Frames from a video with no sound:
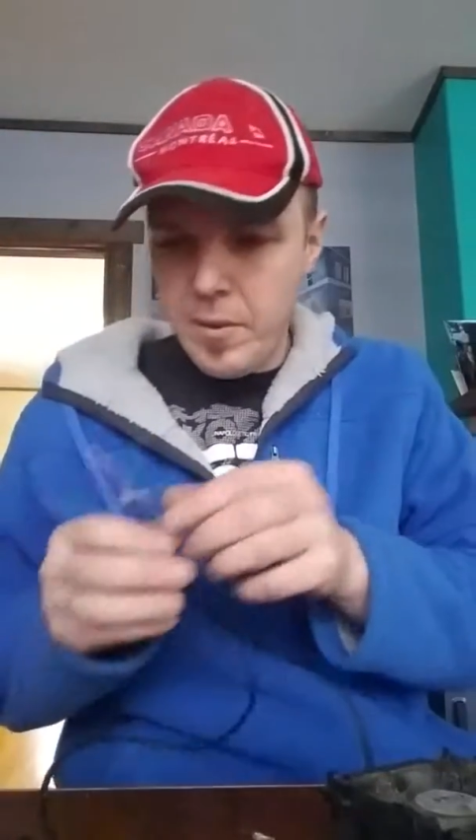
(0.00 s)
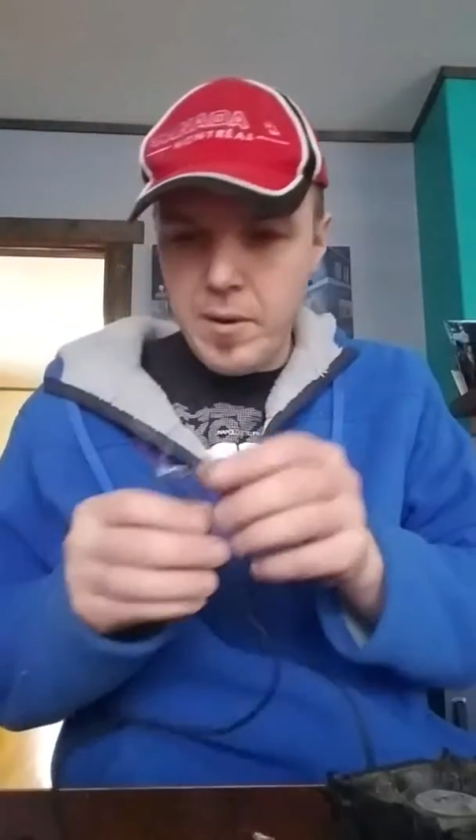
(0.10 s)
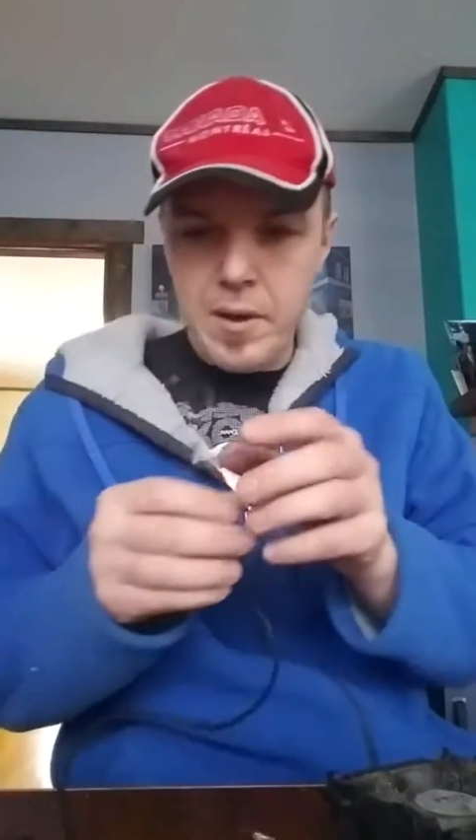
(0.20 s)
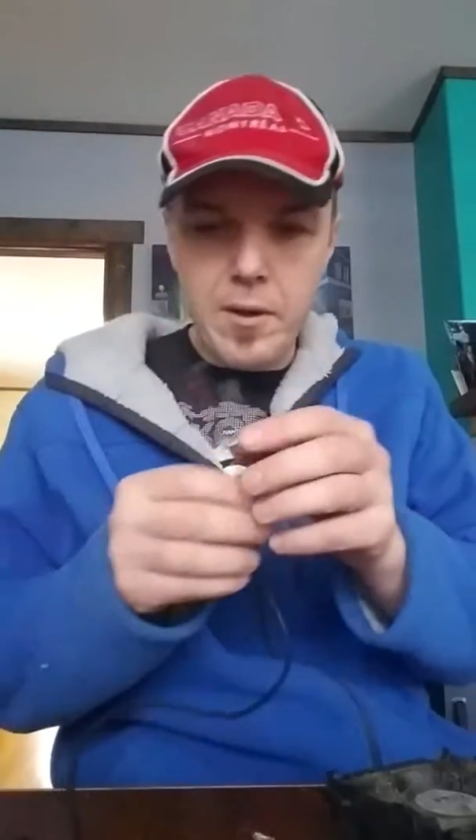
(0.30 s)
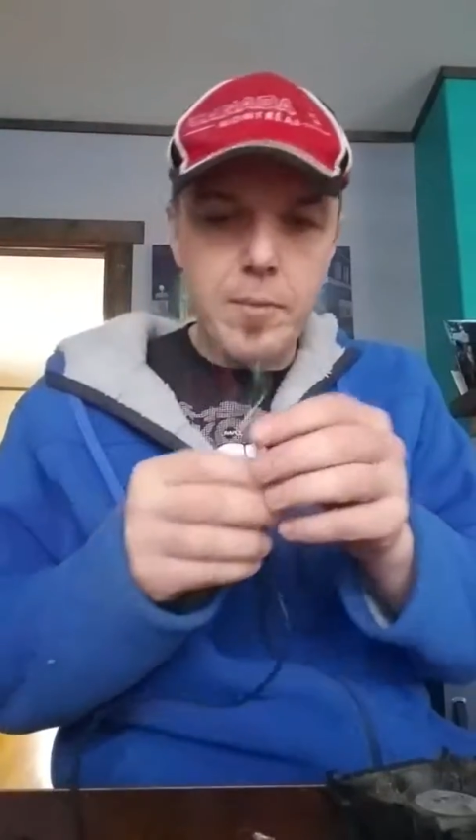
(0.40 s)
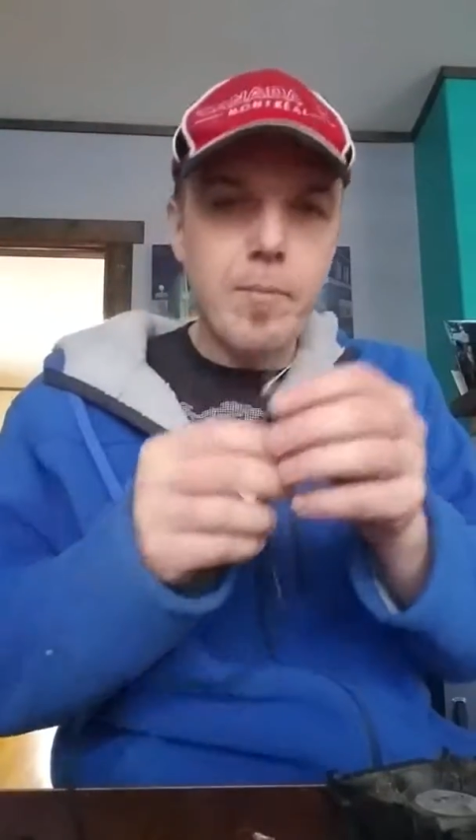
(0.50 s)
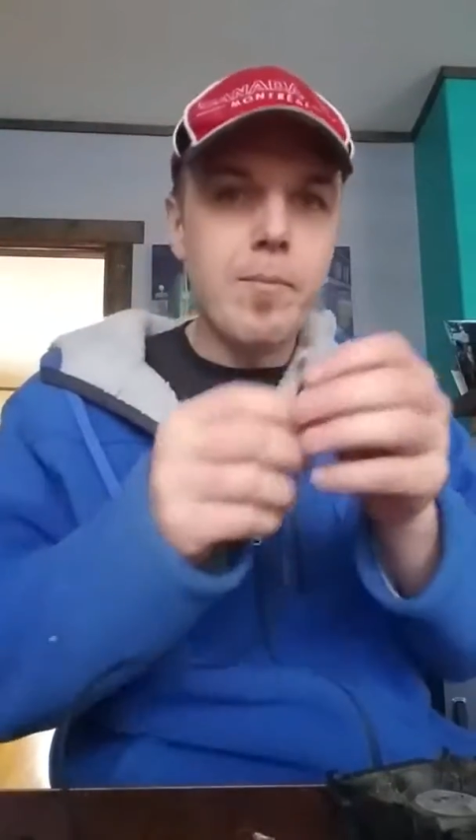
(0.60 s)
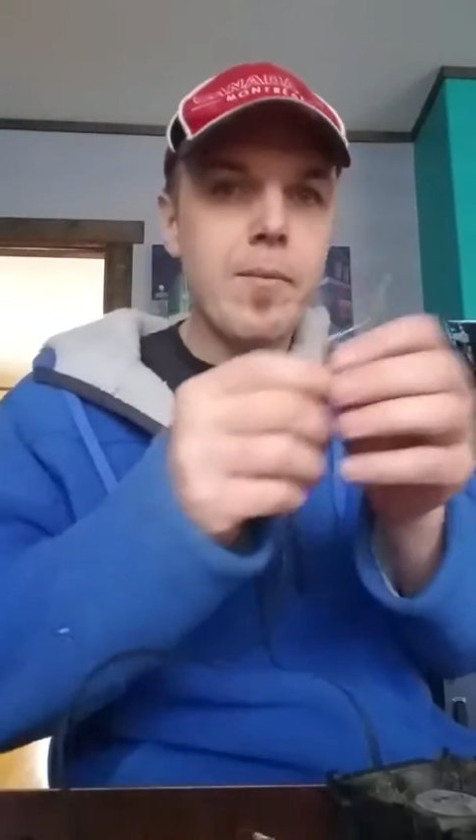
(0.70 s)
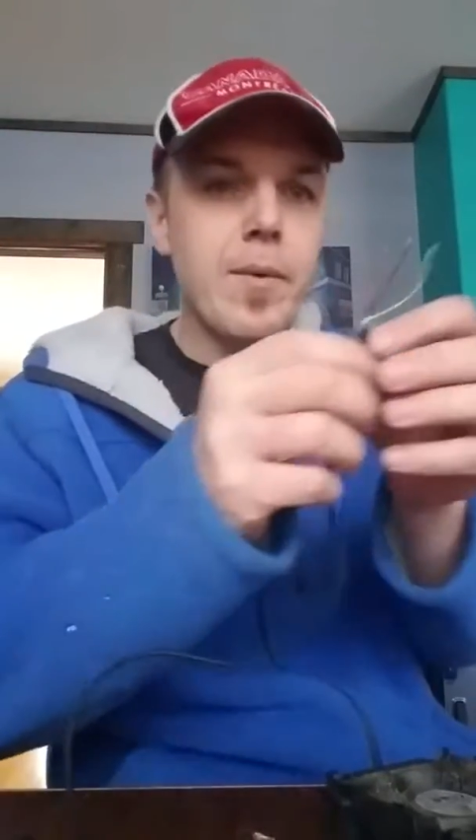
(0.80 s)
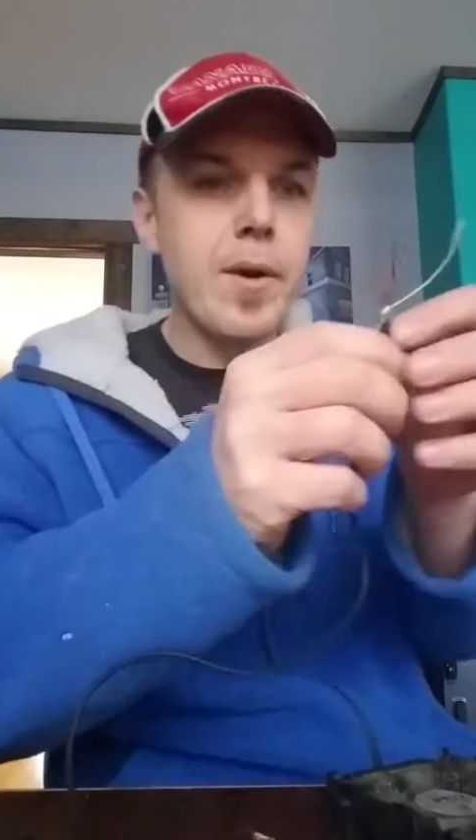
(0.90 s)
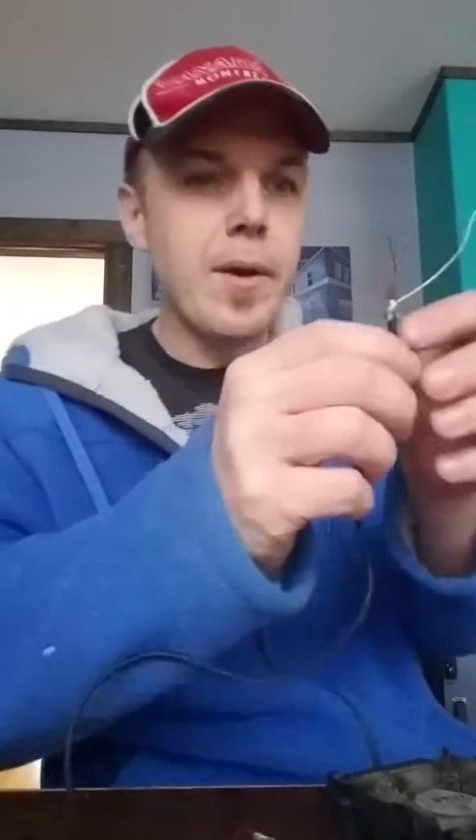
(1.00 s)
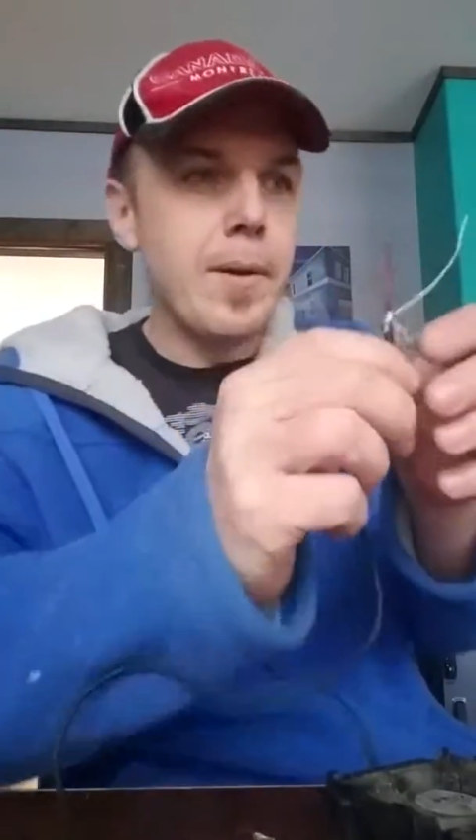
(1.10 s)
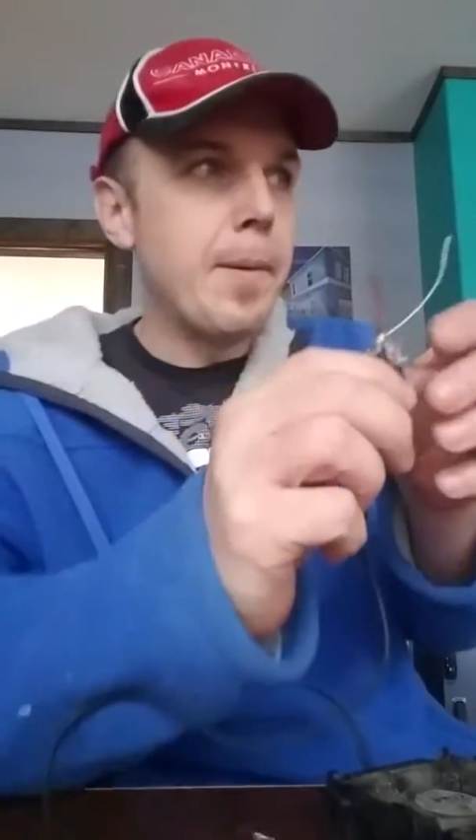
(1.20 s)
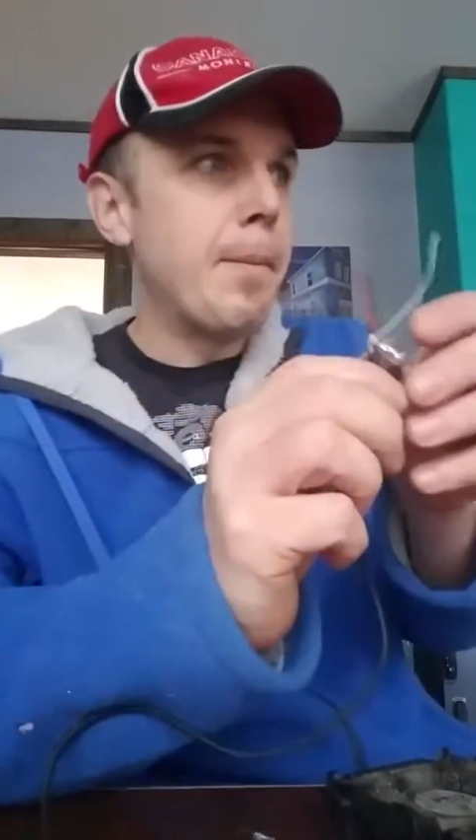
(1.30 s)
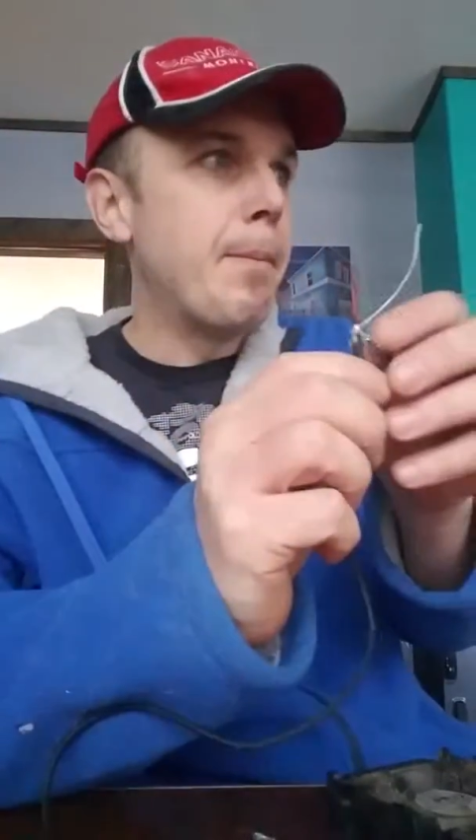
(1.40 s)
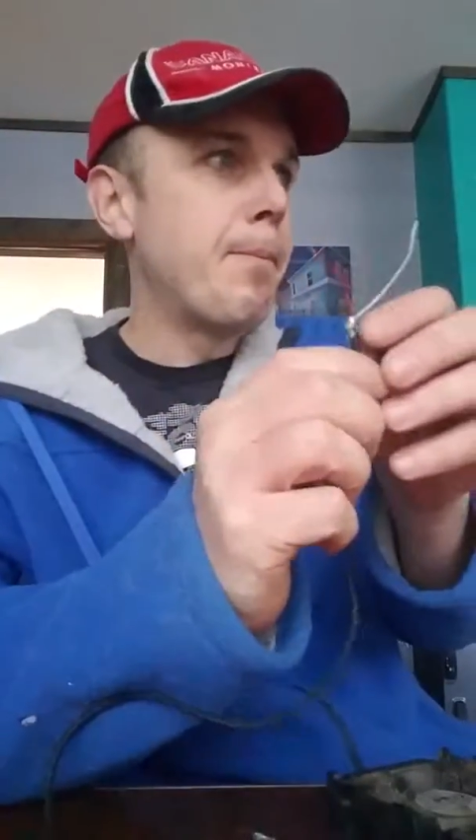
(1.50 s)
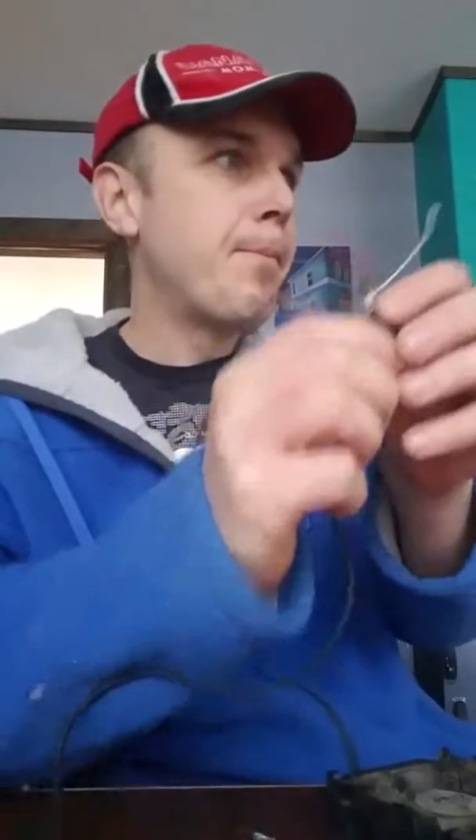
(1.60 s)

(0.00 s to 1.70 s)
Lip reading: cleaned up. You